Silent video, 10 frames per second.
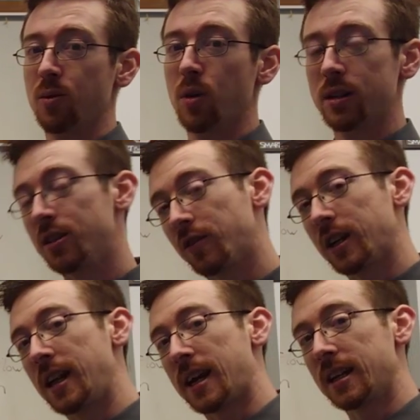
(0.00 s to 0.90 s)
Once you've
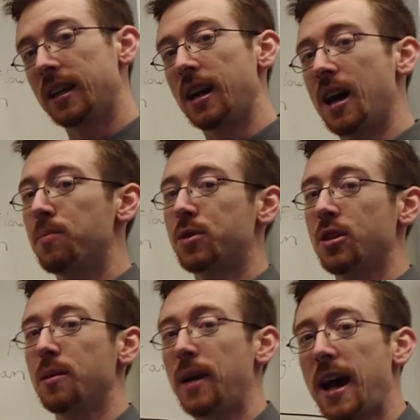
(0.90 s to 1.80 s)
connected it up
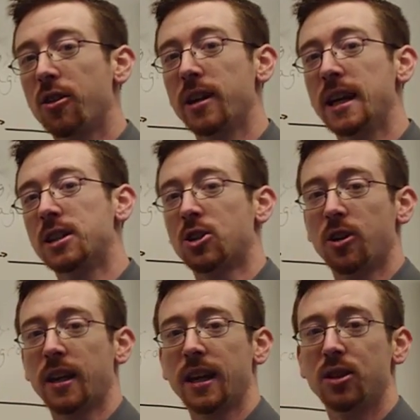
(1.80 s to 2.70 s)
to the battery, it's
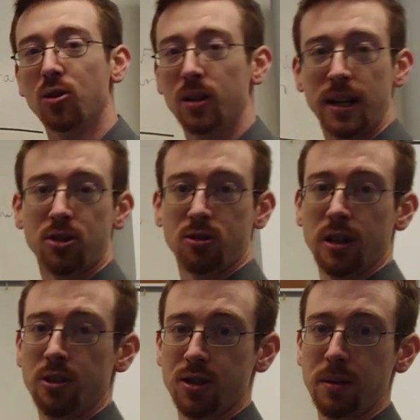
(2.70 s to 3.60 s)
turning it into electrical
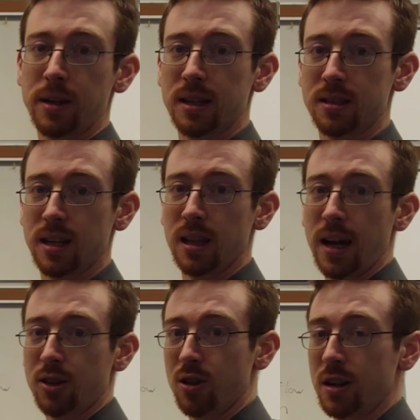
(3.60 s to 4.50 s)
energy because the
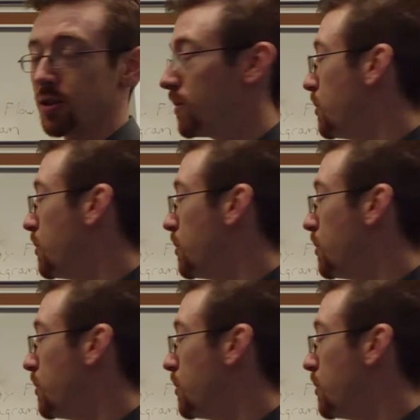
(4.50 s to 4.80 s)
electrons are